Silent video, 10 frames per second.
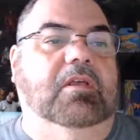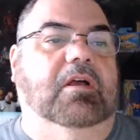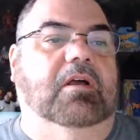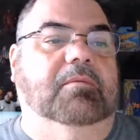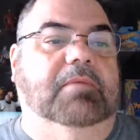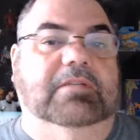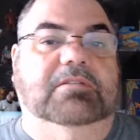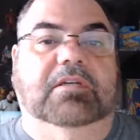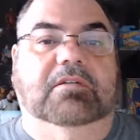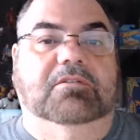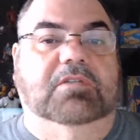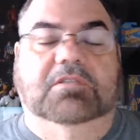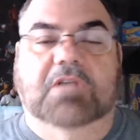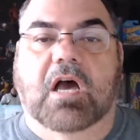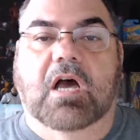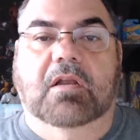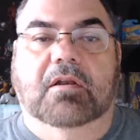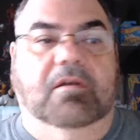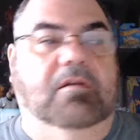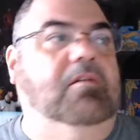because there's a ton.